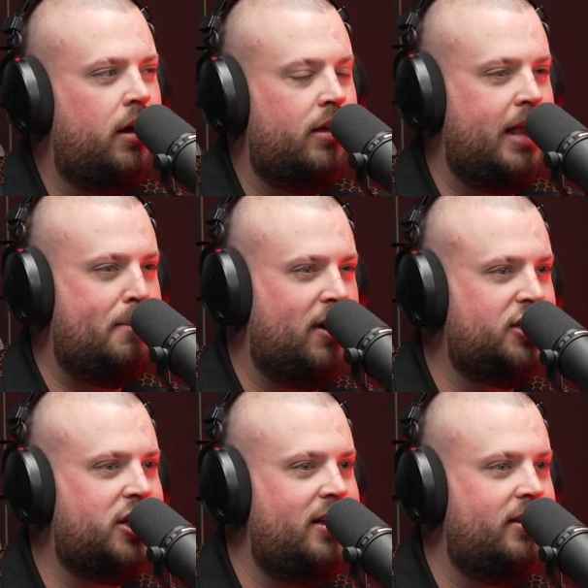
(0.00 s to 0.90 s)
that
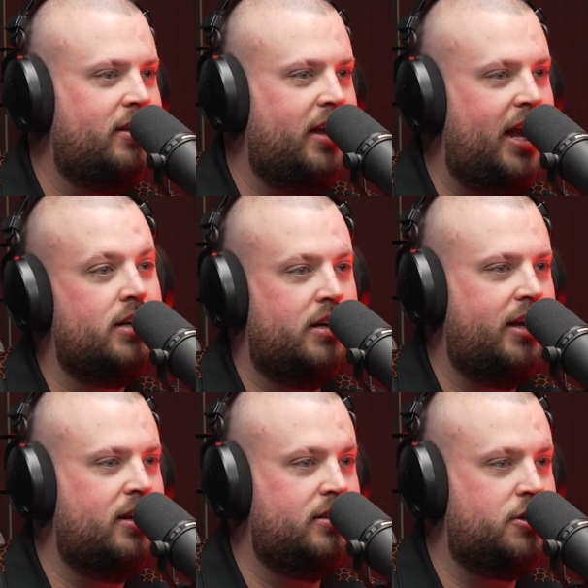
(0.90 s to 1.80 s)
pressure in
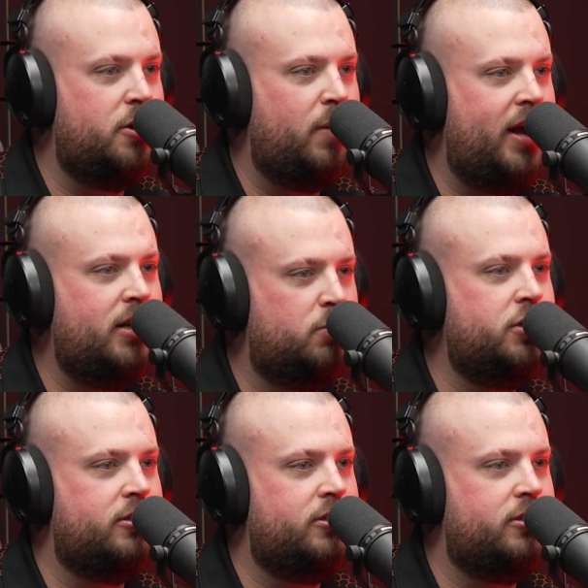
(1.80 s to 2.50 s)
a certain way. Would you